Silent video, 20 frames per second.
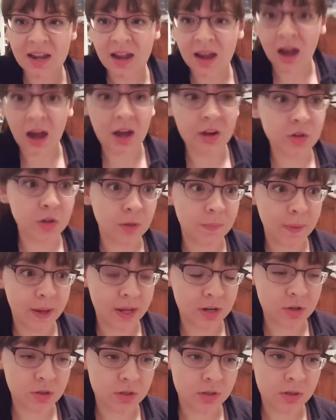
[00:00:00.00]
100
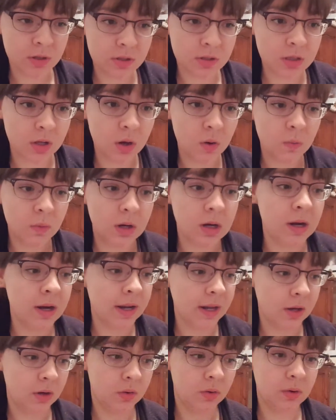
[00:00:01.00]
pages or so were
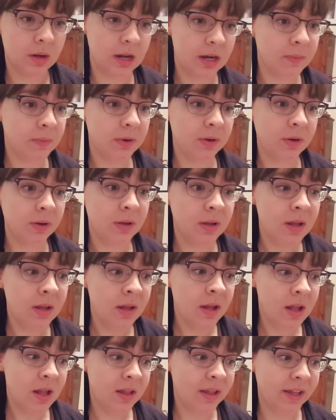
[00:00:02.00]
incredible.
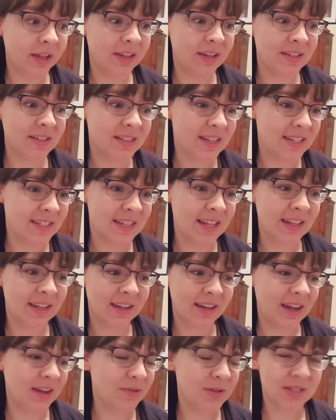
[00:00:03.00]
Like, because I said,
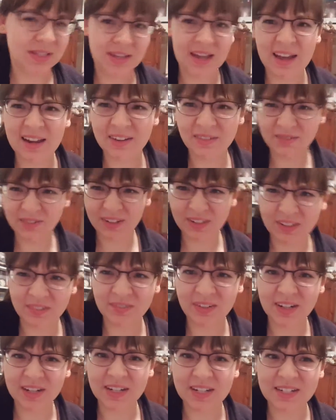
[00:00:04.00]
like, I was kind of feeling
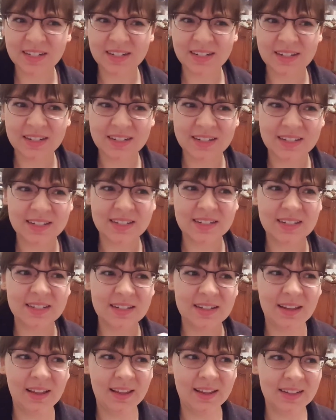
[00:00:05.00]
very
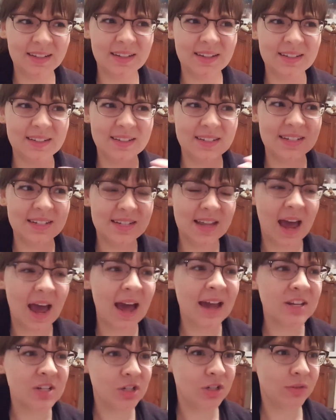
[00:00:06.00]
like
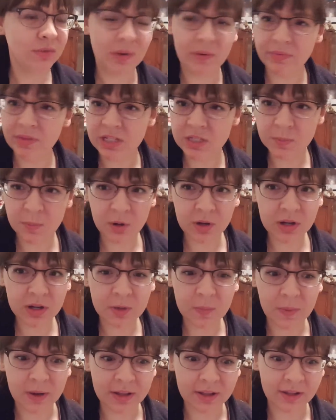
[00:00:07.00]
detached from this book,
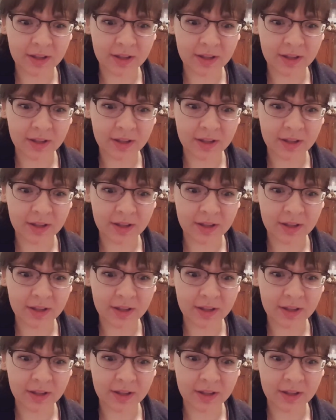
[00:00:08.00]
but